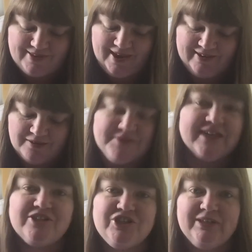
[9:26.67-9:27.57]
And I was
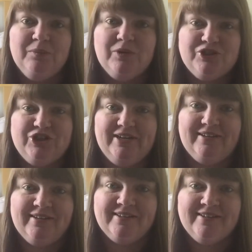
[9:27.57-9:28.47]
actually
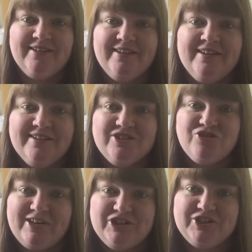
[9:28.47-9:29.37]
watching
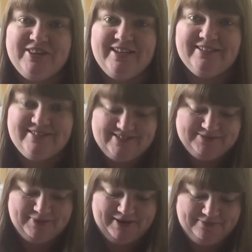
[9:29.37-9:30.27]
Stranger Things
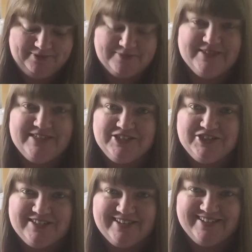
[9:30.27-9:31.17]
as well when I was
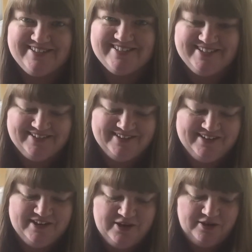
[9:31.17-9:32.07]
stitching this.
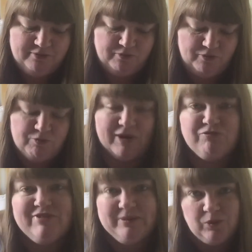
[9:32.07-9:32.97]
Well,
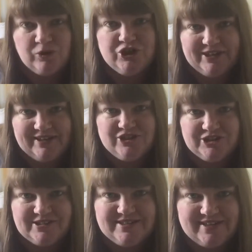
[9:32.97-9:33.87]
re-watching it,
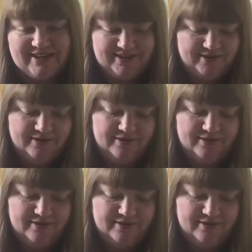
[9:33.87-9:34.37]
should I say.